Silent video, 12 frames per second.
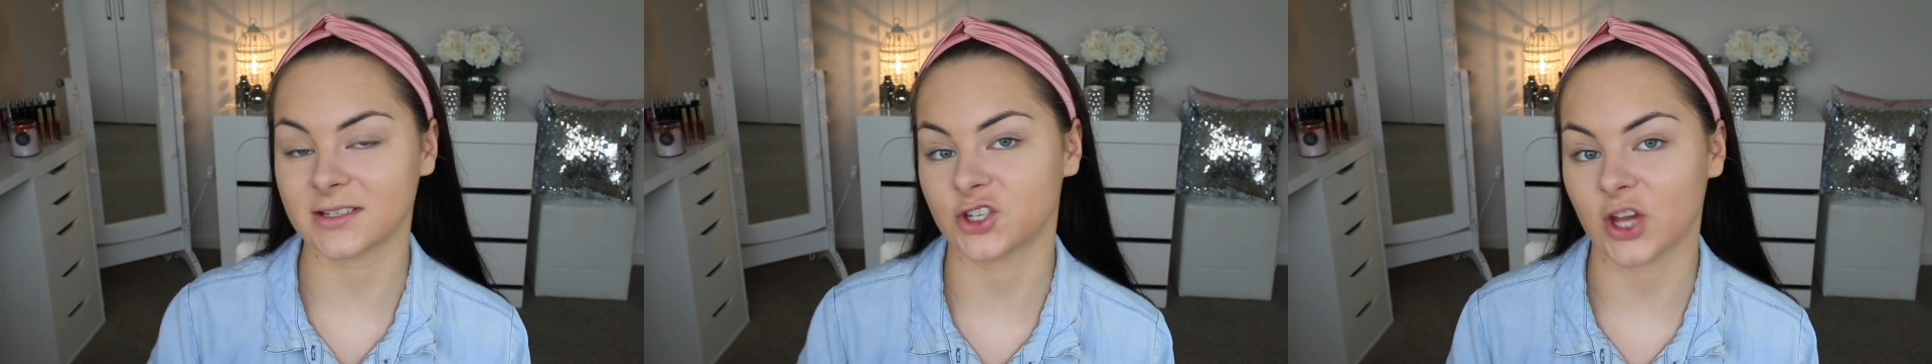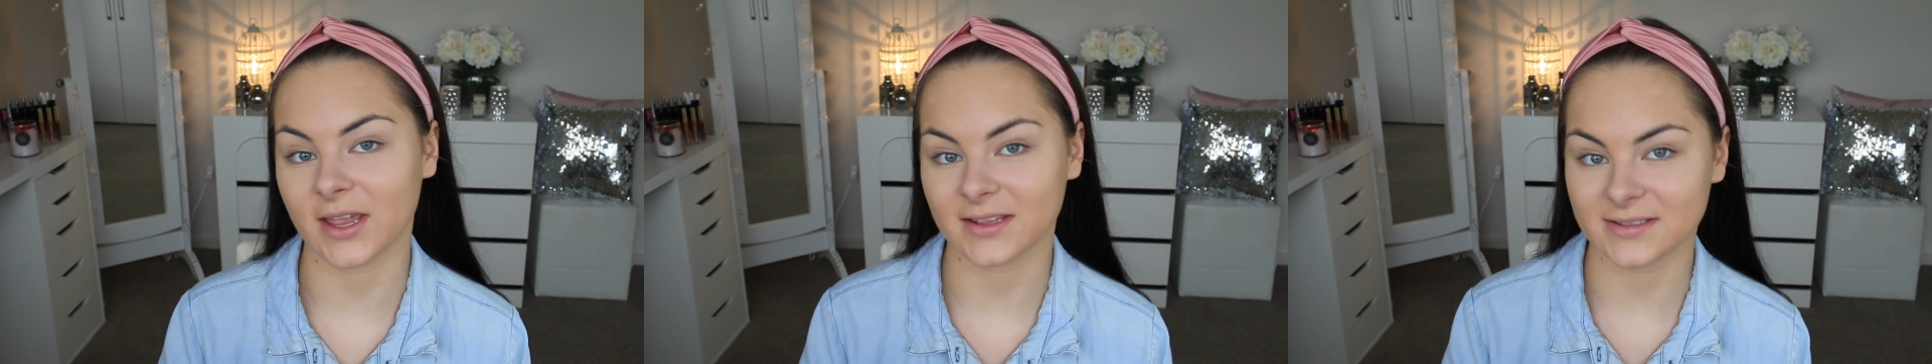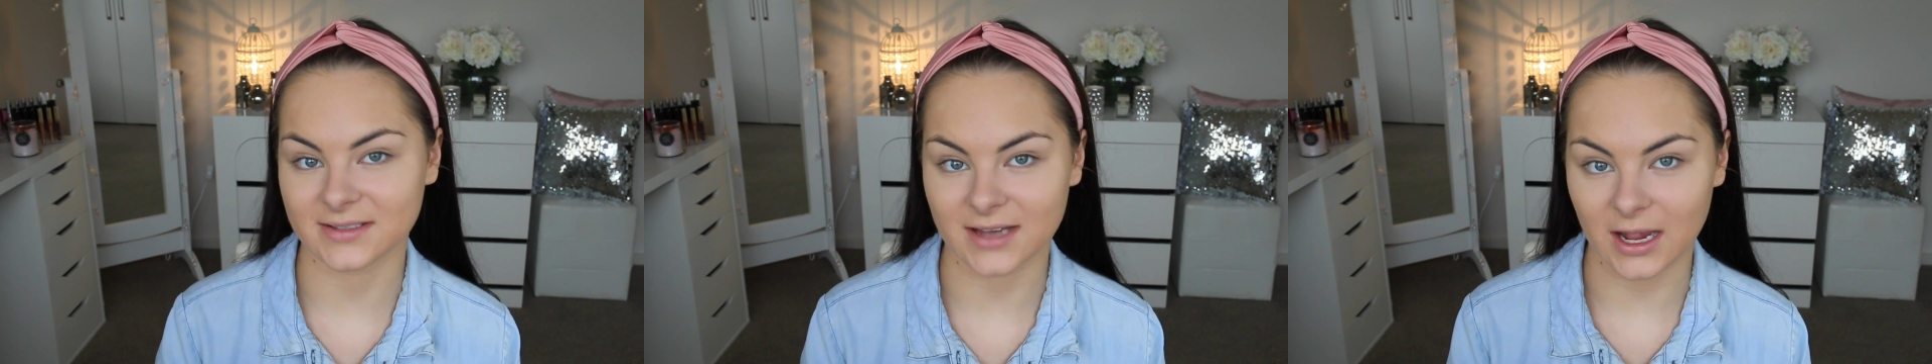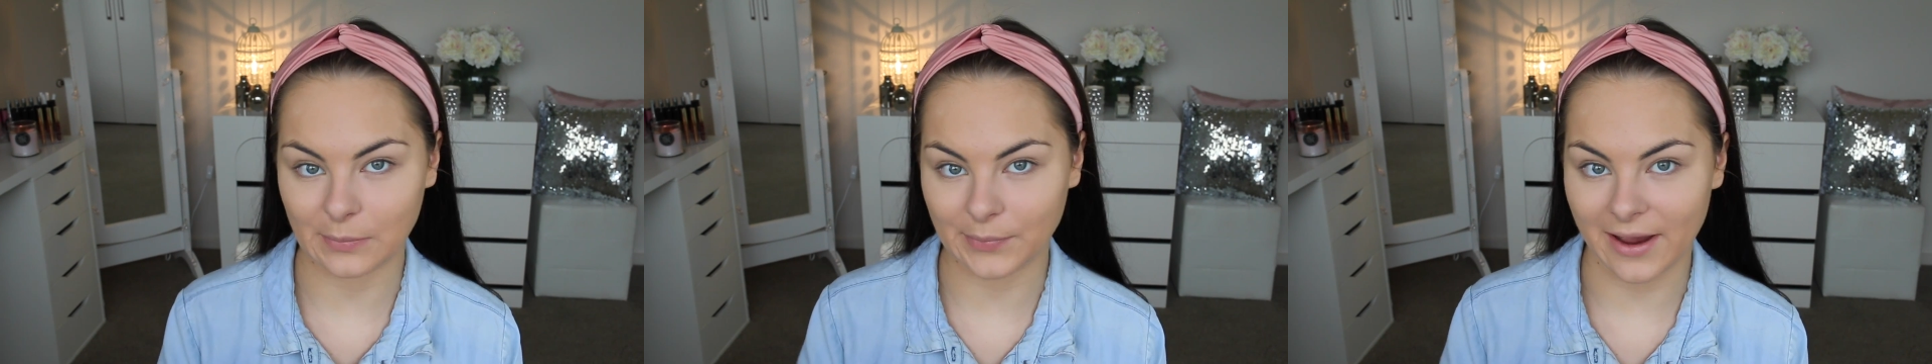the shades
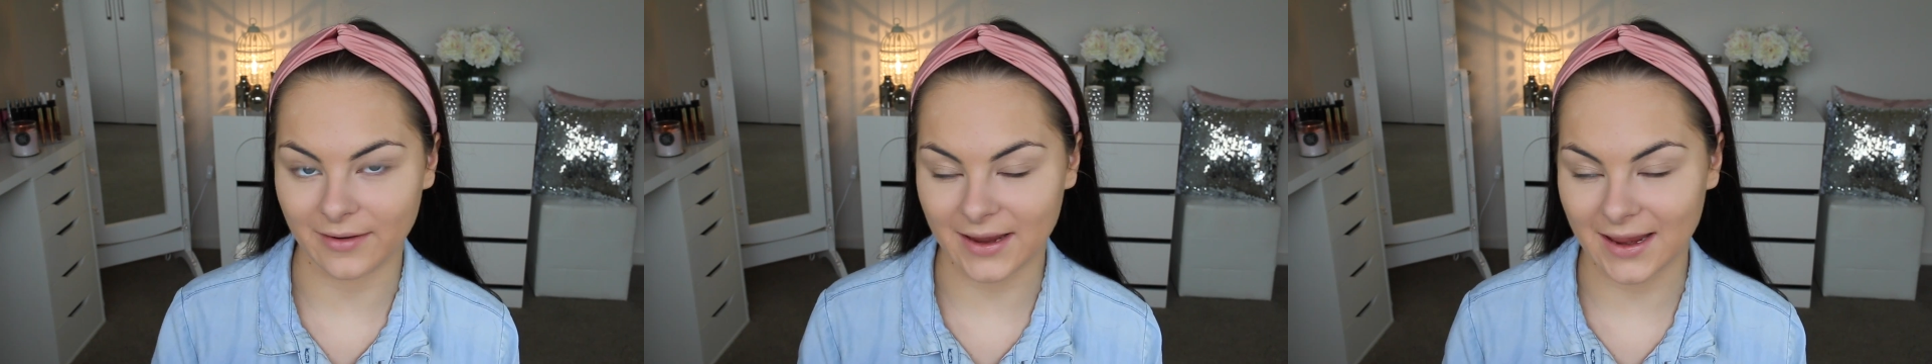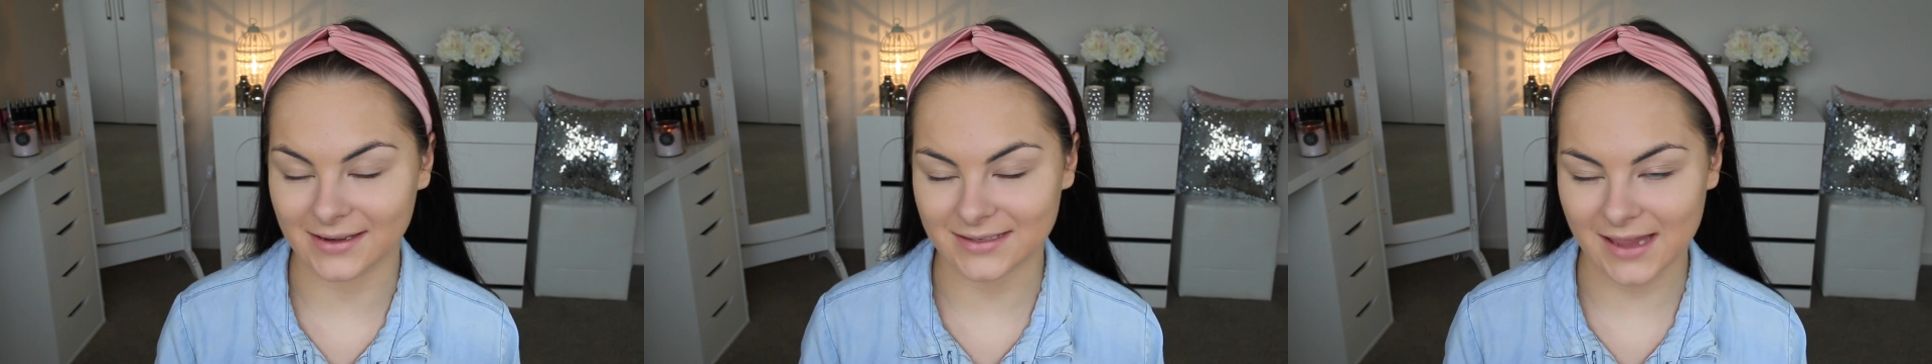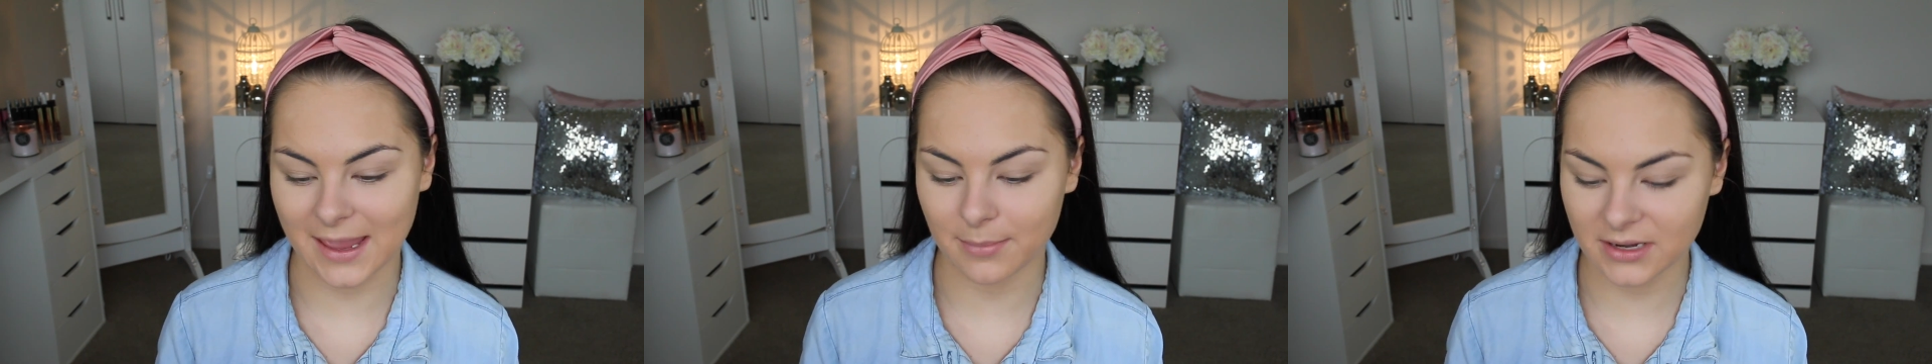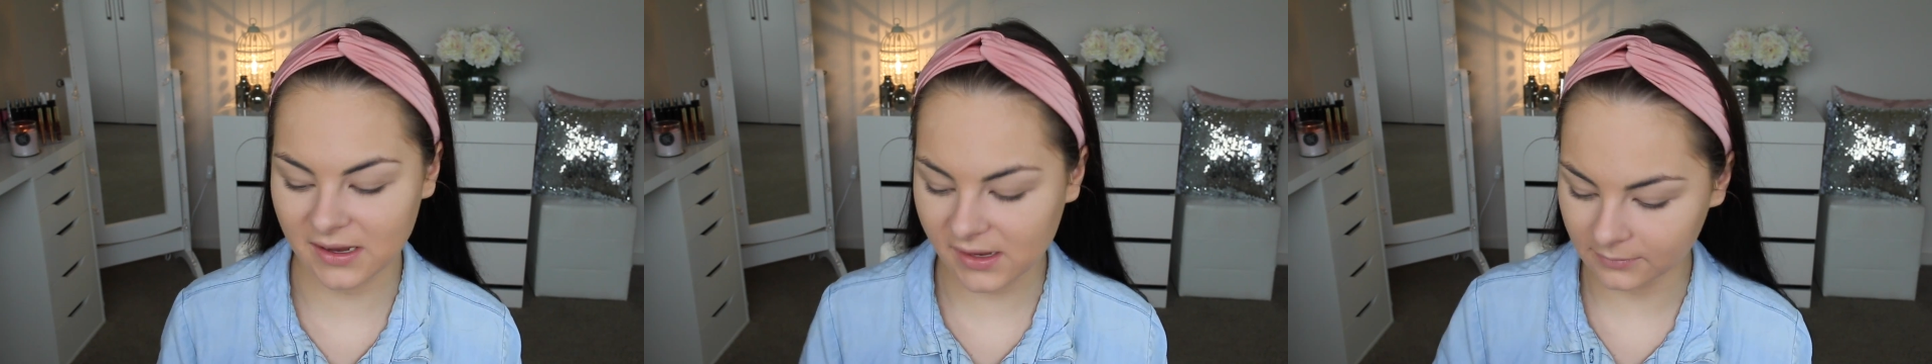dark brown and
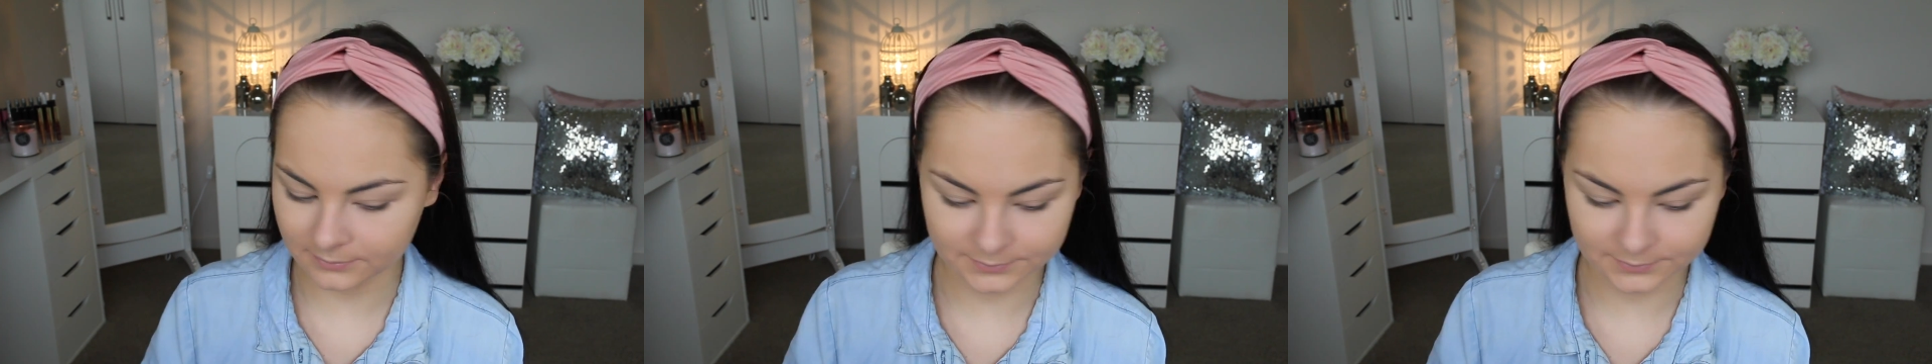ebony,